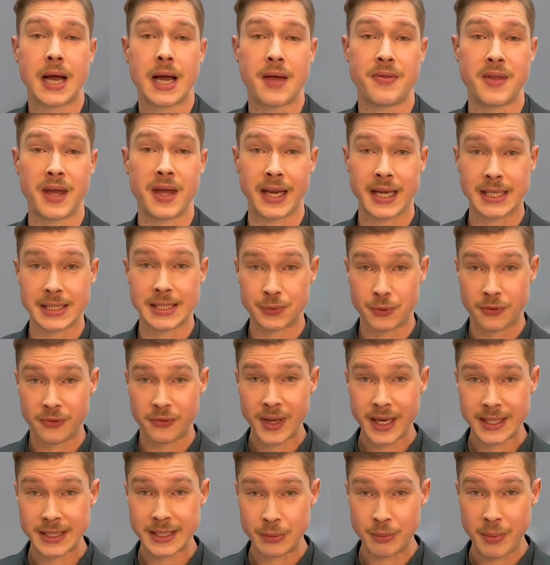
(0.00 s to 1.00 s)
and then gets
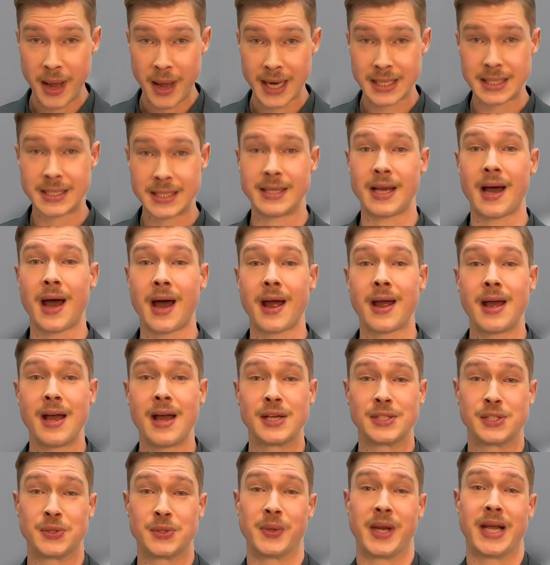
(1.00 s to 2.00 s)
reflected back to the eye
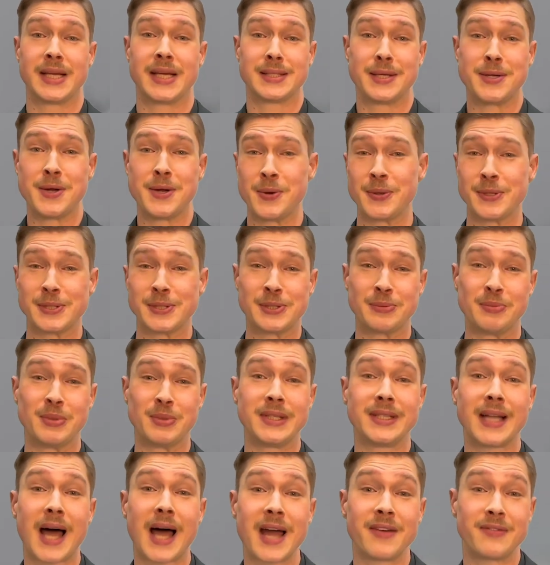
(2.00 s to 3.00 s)
so it has a noticeable
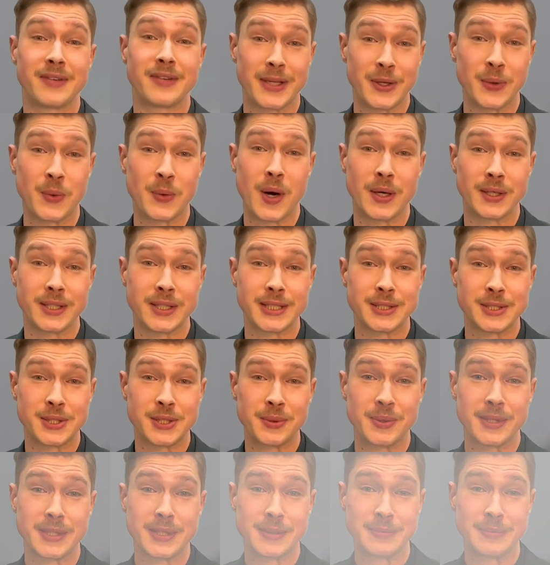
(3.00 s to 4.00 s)
lively quality to it.